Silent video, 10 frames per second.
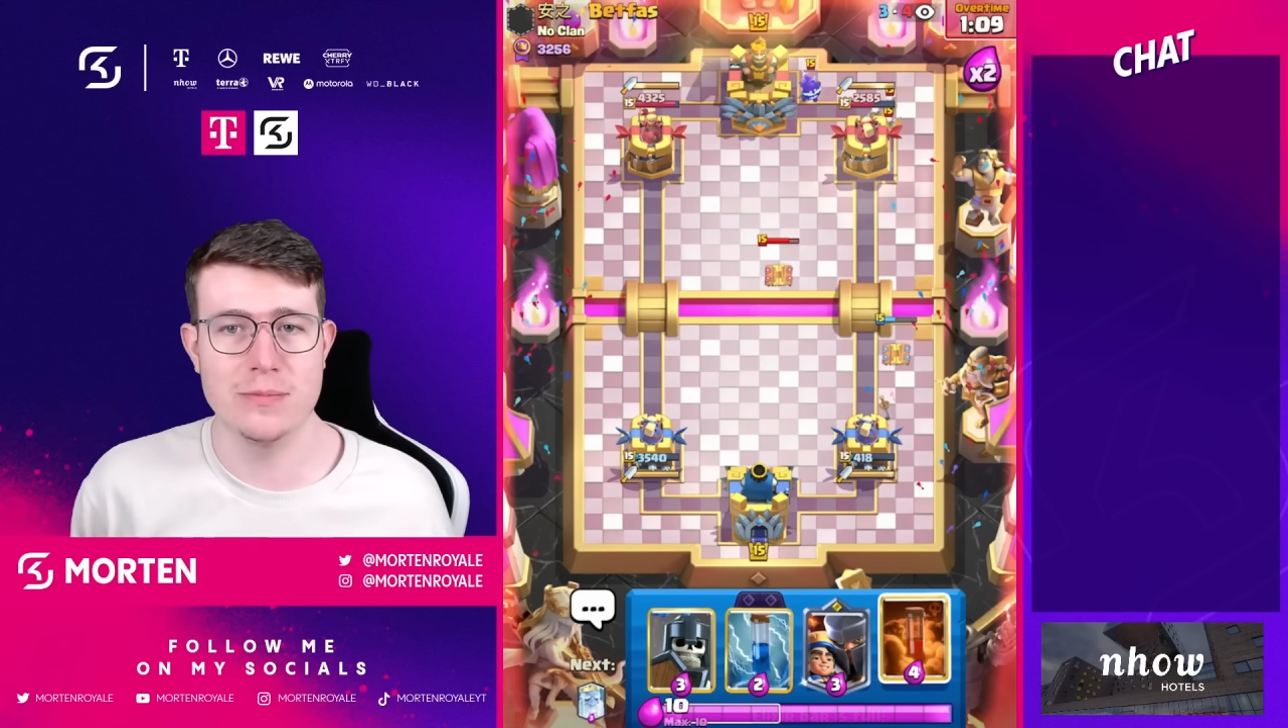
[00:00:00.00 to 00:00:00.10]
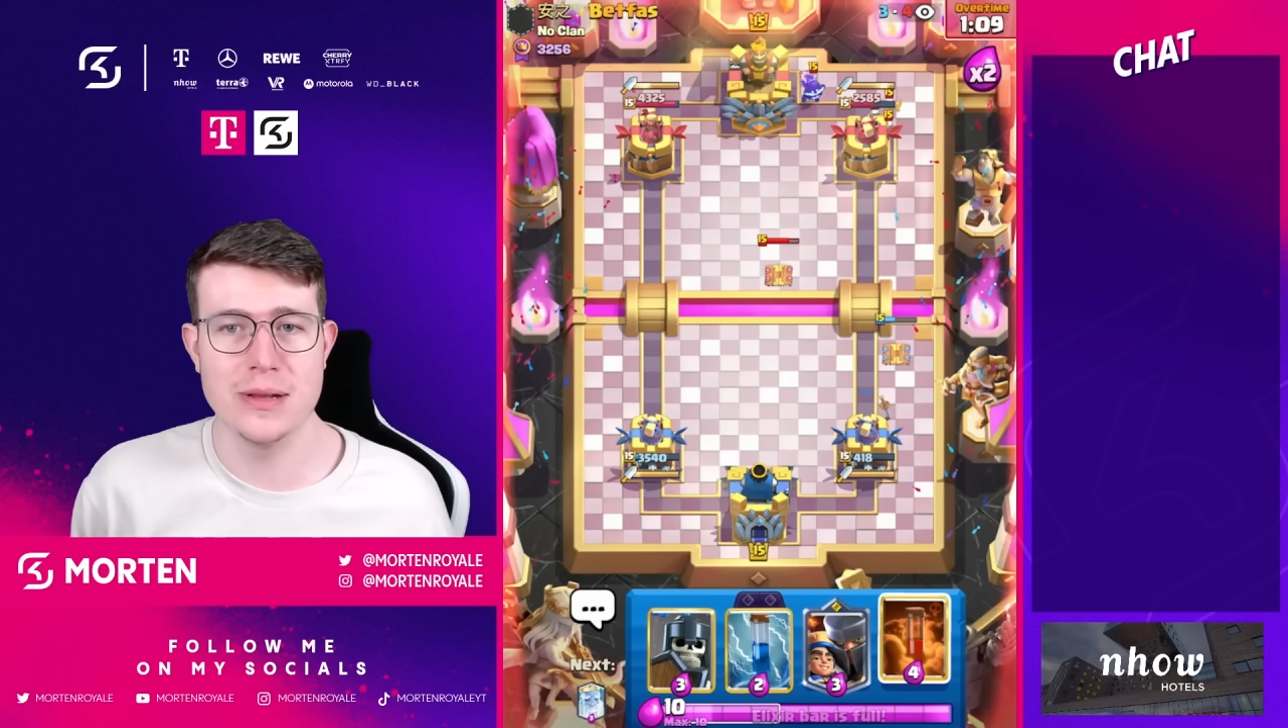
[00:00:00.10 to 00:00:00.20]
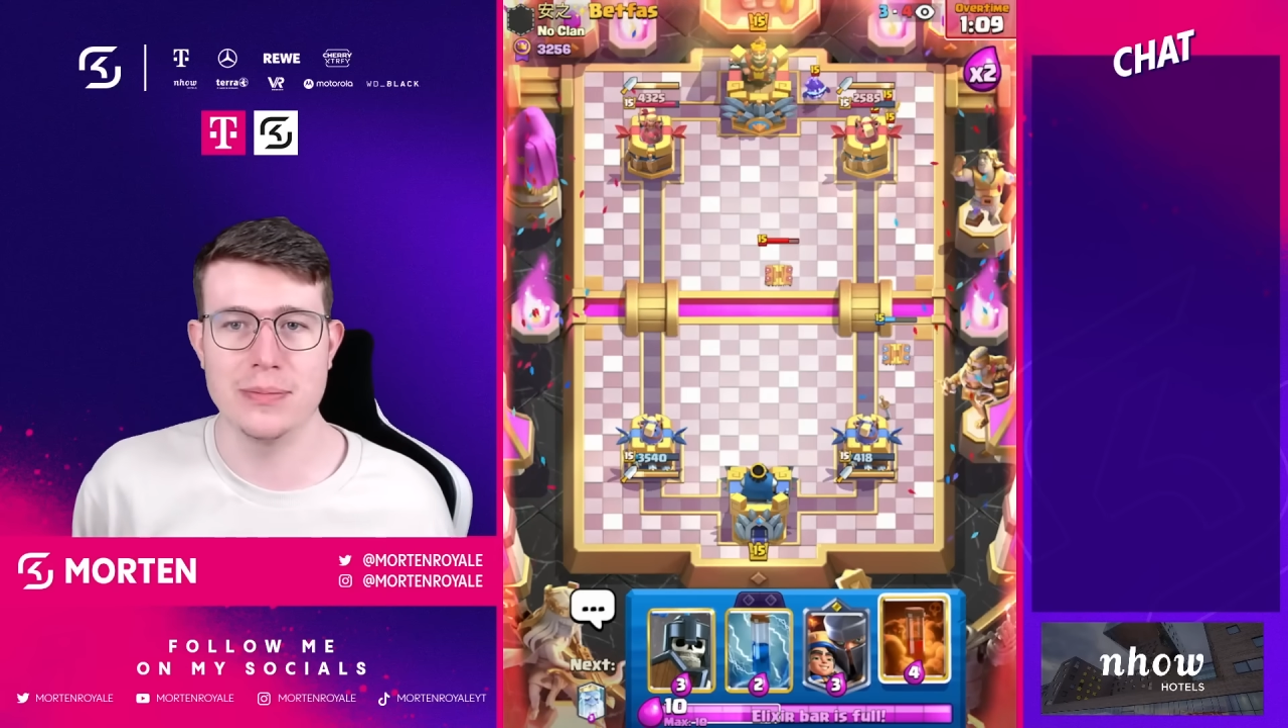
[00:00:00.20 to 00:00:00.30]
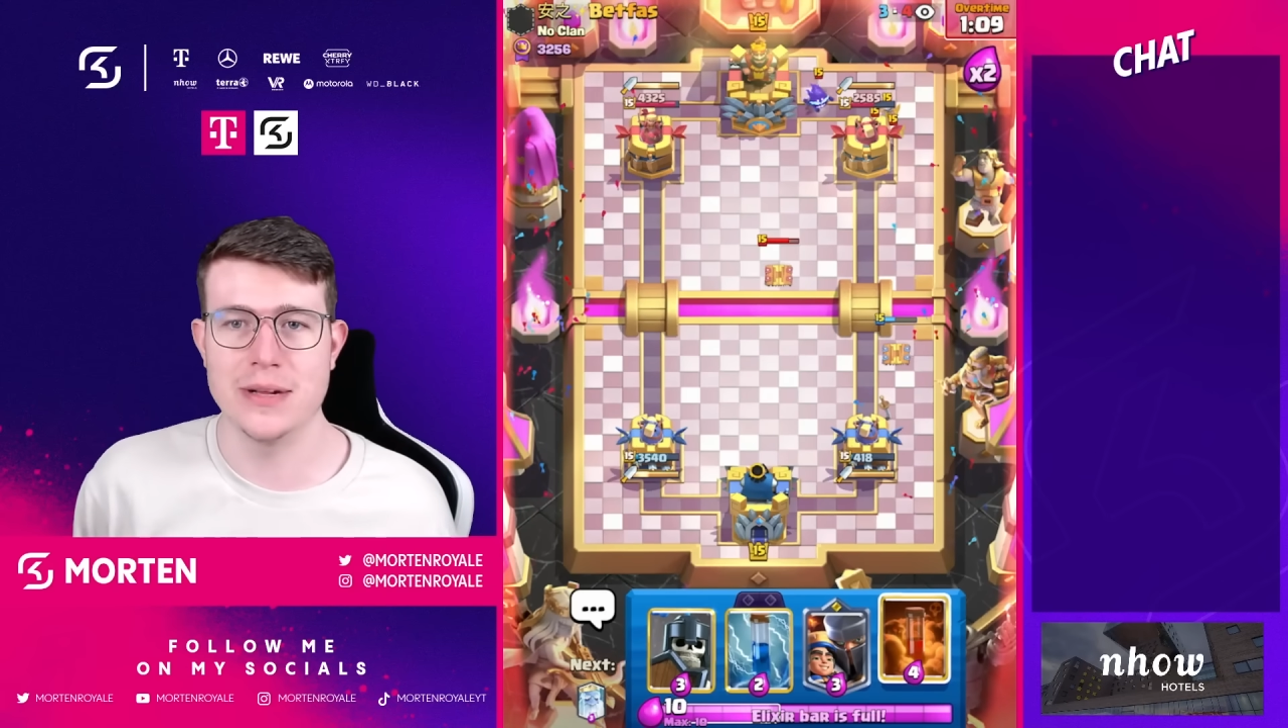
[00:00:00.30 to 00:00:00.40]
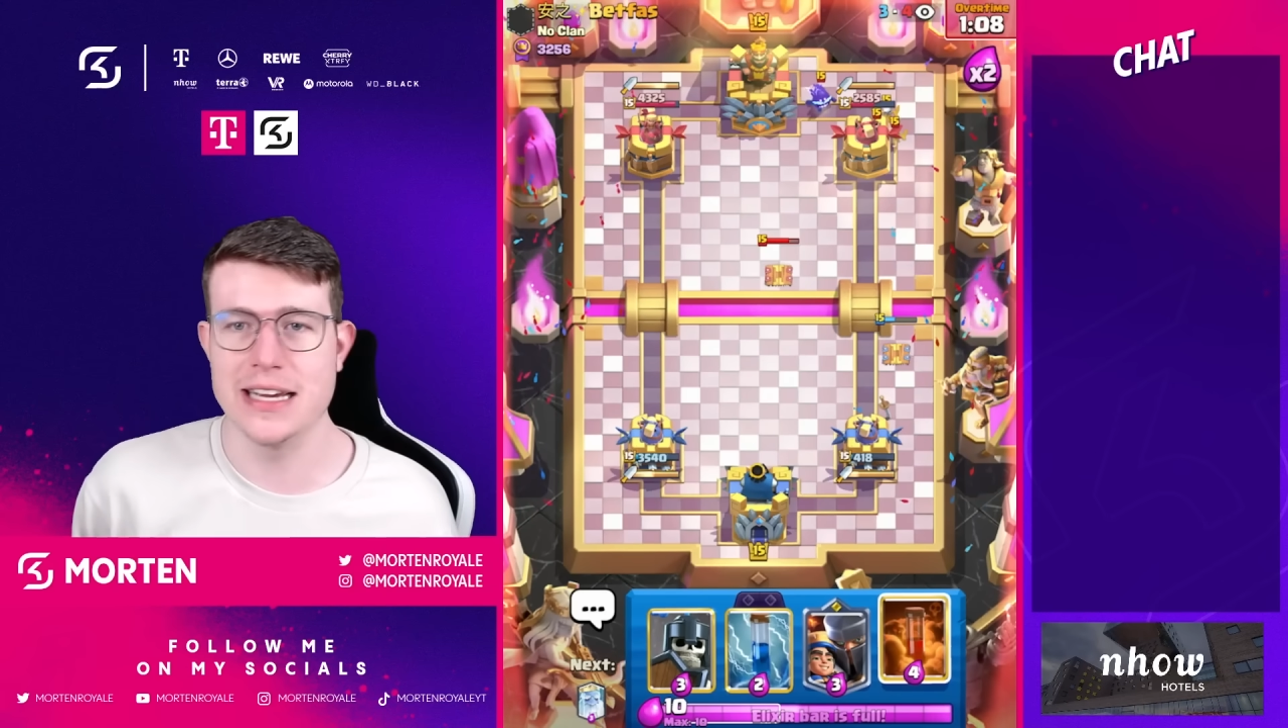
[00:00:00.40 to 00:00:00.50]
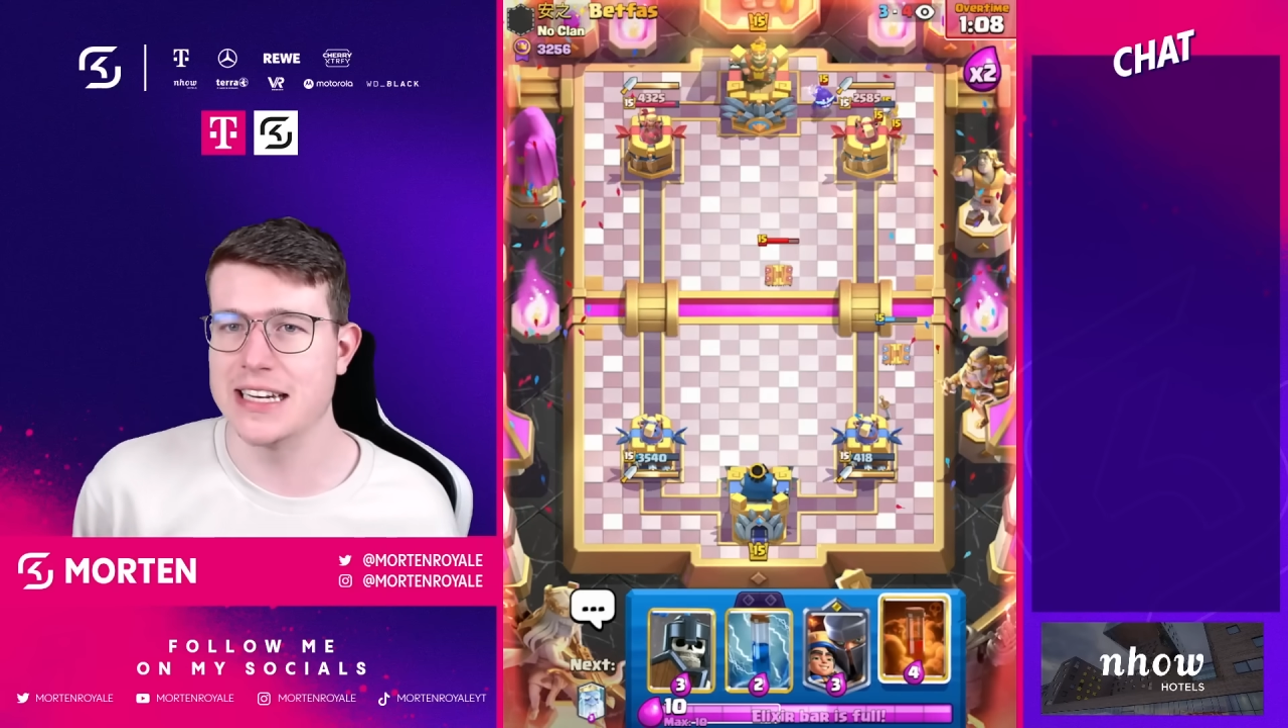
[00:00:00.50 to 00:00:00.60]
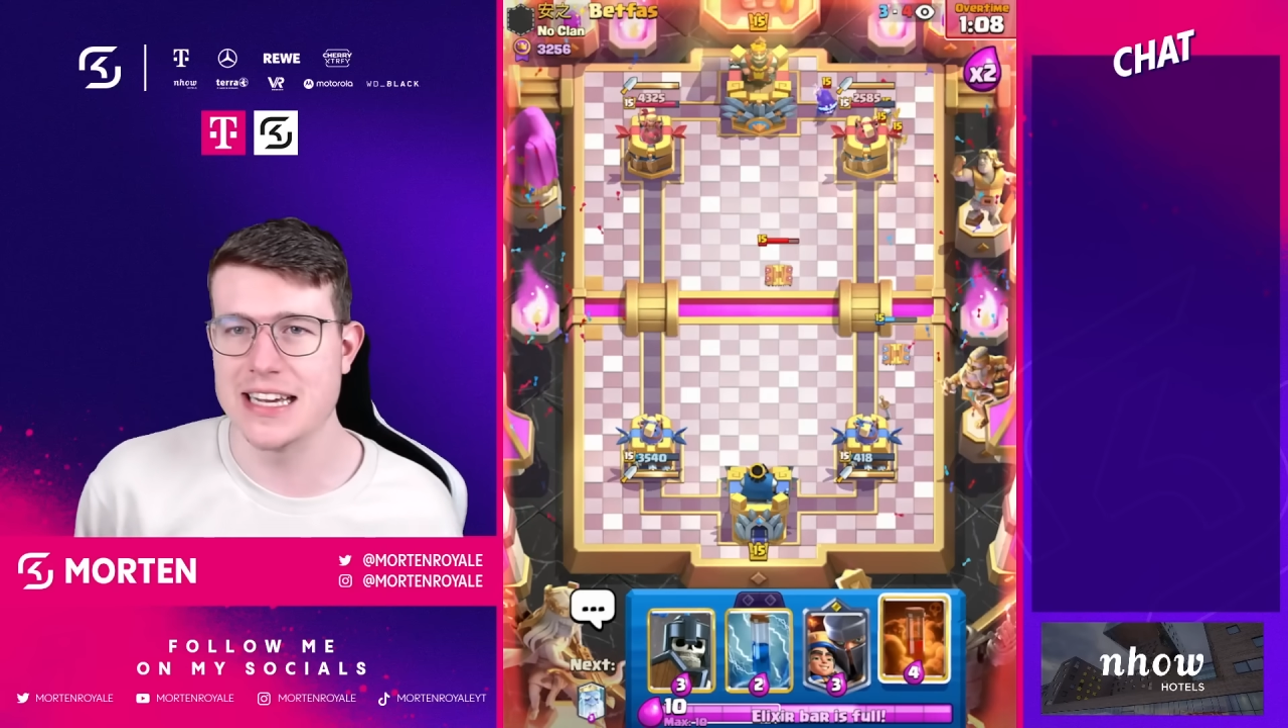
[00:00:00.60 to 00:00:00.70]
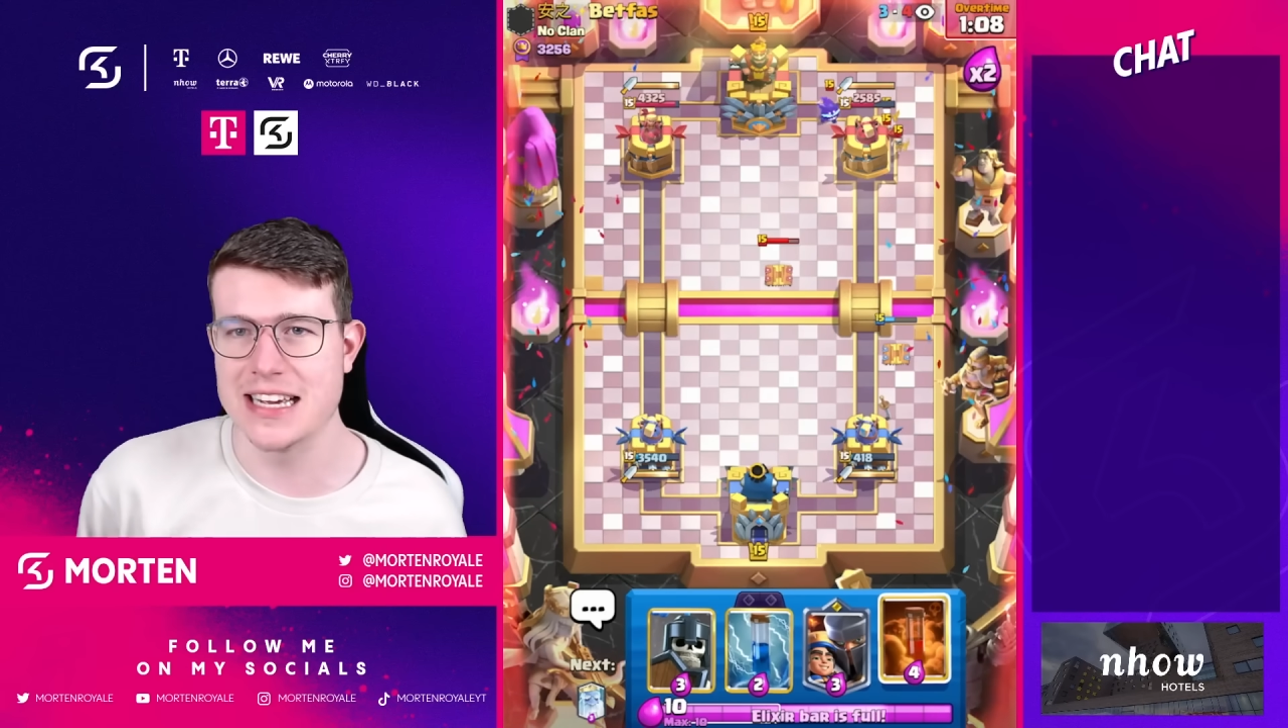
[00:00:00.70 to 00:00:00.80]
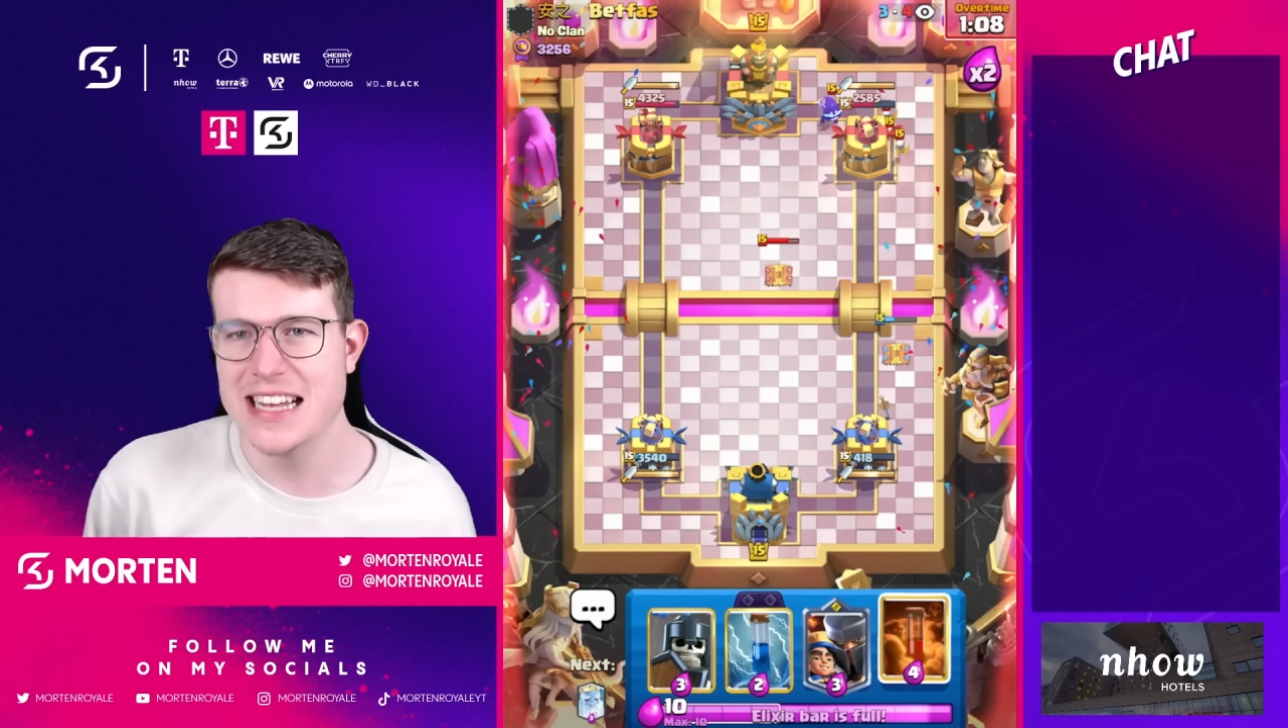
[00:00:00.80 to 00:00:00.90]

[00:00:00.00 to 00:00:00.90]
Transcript: people playing like